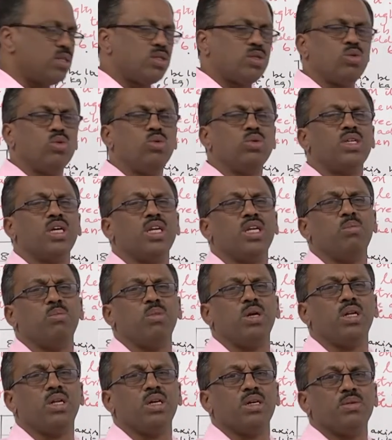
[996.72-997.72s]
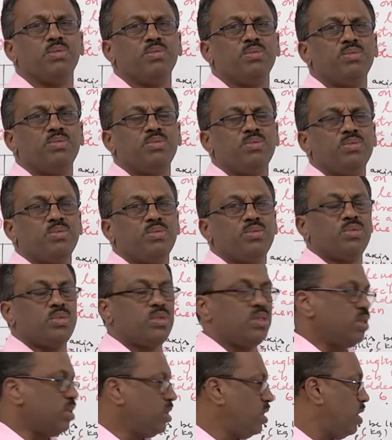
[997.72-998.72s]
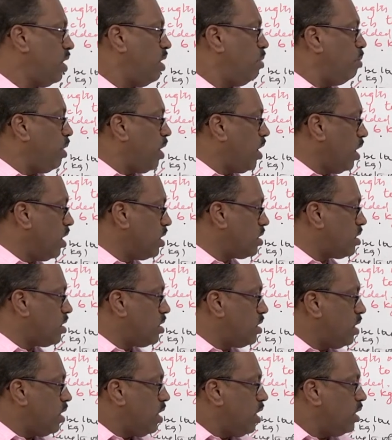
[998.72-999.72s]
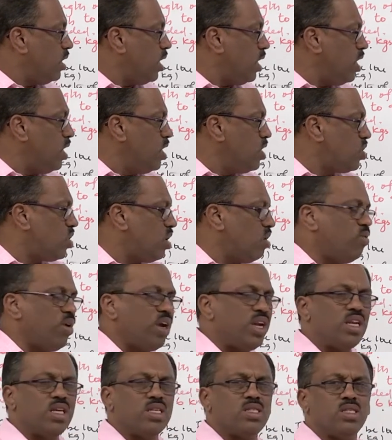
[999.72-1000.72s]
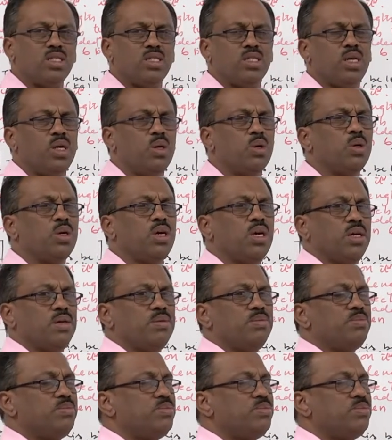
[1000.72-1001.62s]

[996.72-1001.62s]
is 2 centimeter, because the initial weight is 0 here.